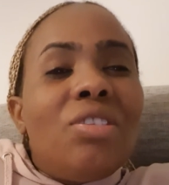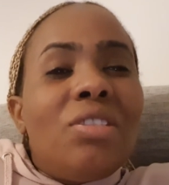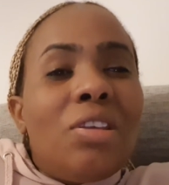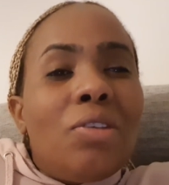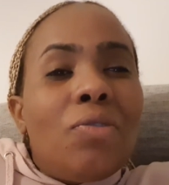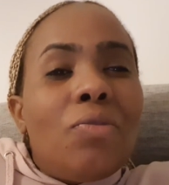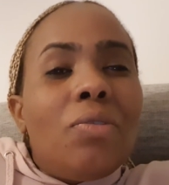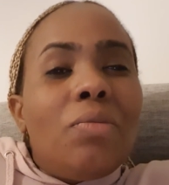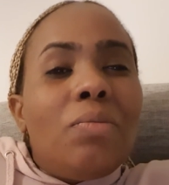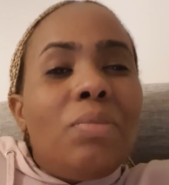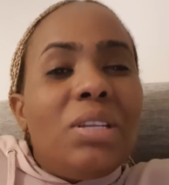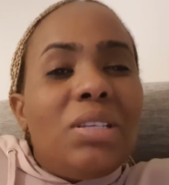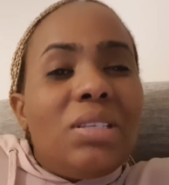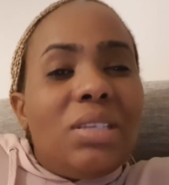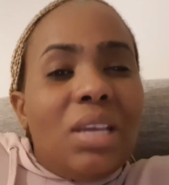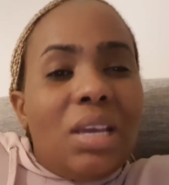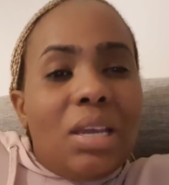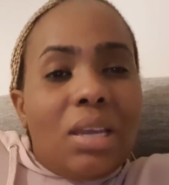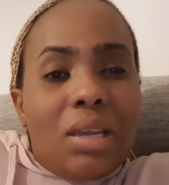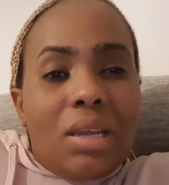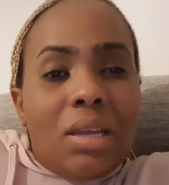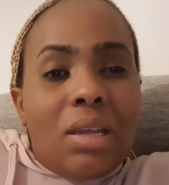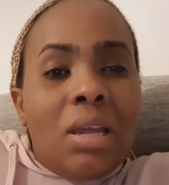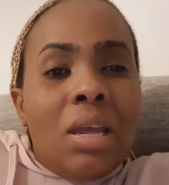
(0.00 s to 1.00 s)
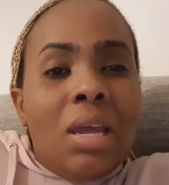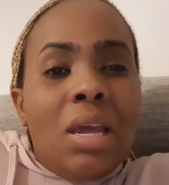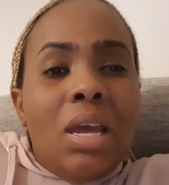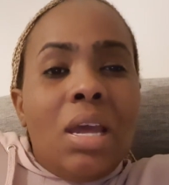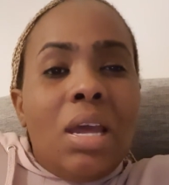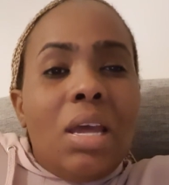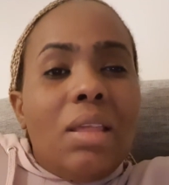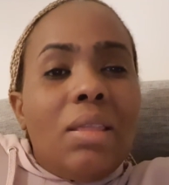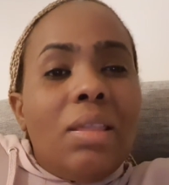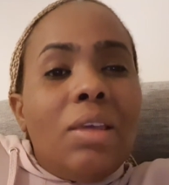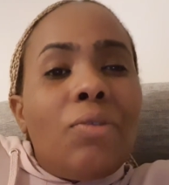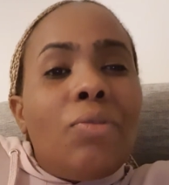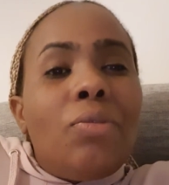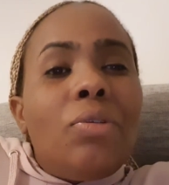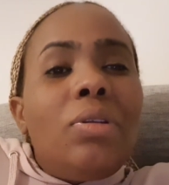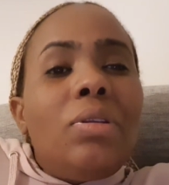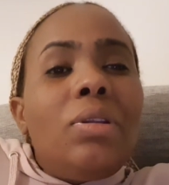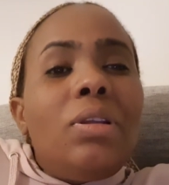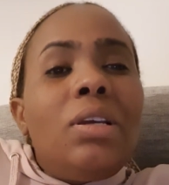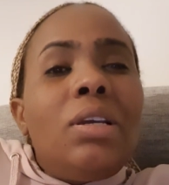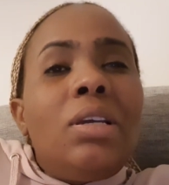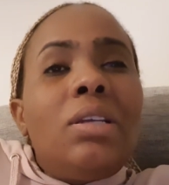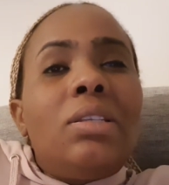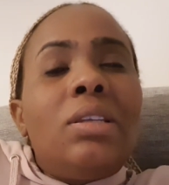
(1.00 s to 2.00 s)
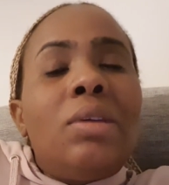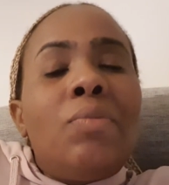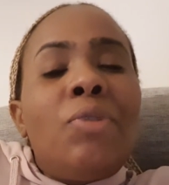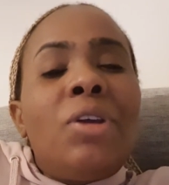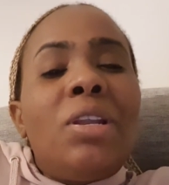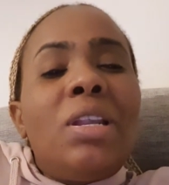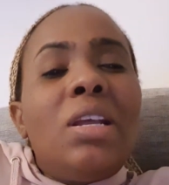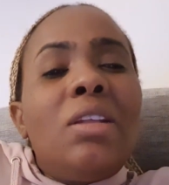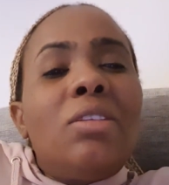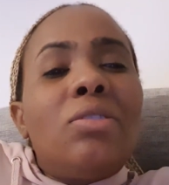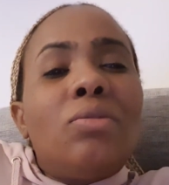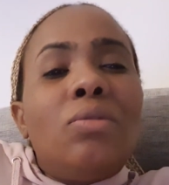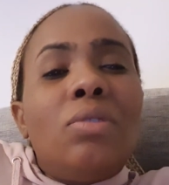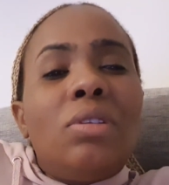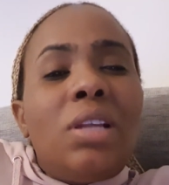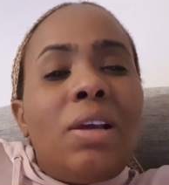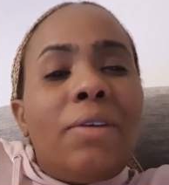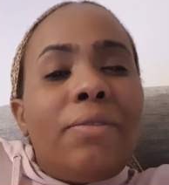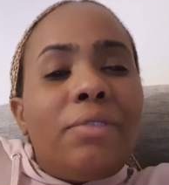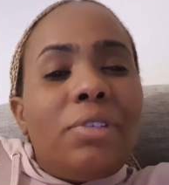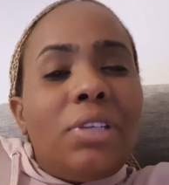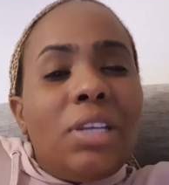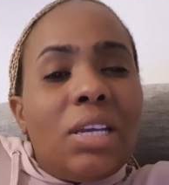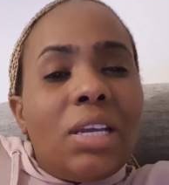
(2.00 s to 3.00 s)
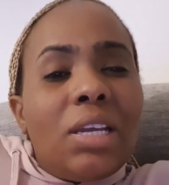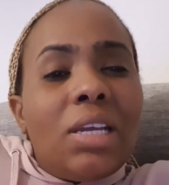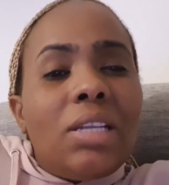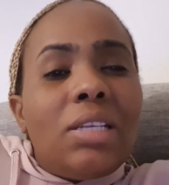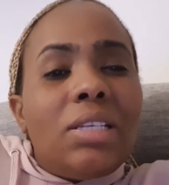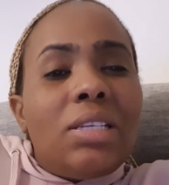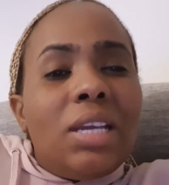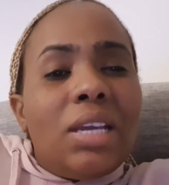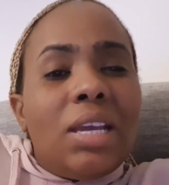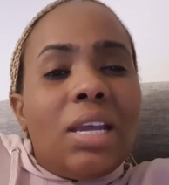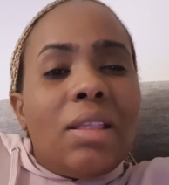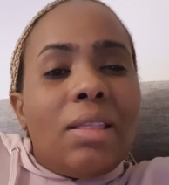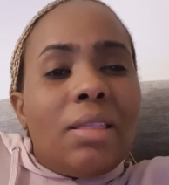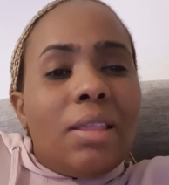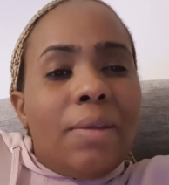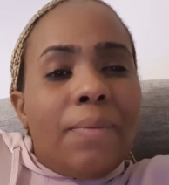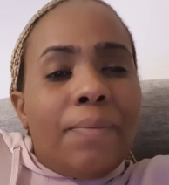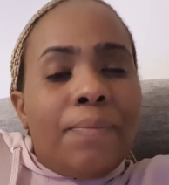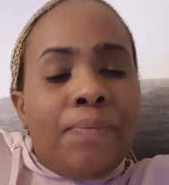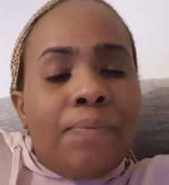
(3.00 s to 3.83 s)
they could be someone else could have taken them.